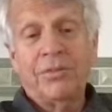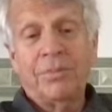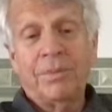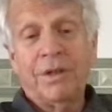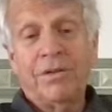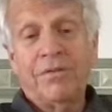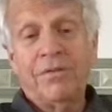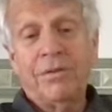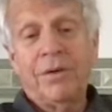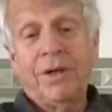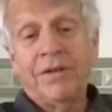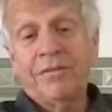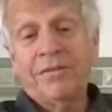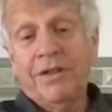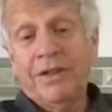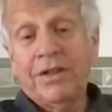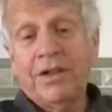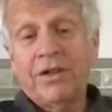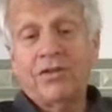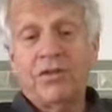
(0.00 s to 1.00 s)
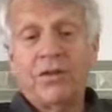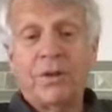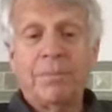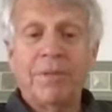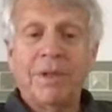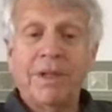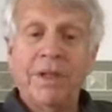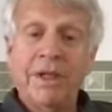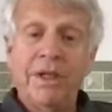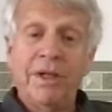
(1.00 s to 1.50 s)
but if you have to test
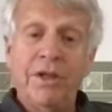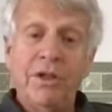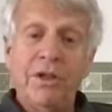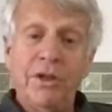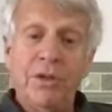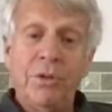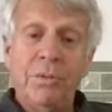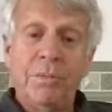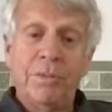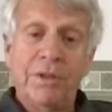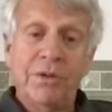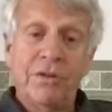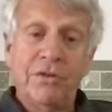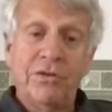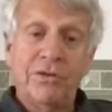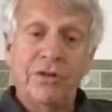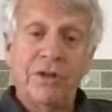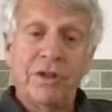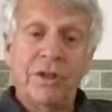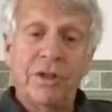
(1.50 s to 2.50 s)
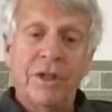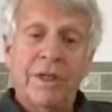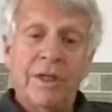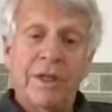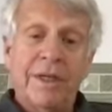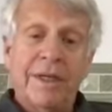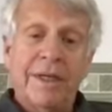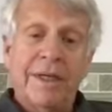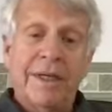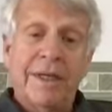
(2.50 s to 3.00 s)
something in humans,
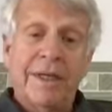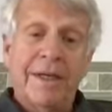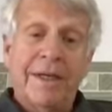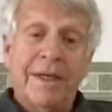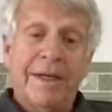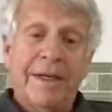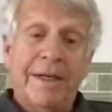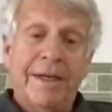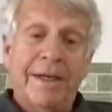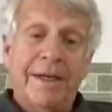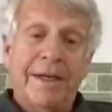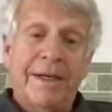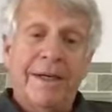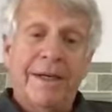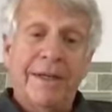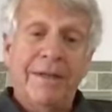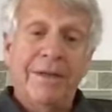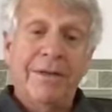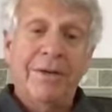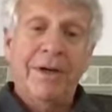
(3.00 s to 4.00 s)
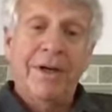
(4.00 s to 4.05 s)
and you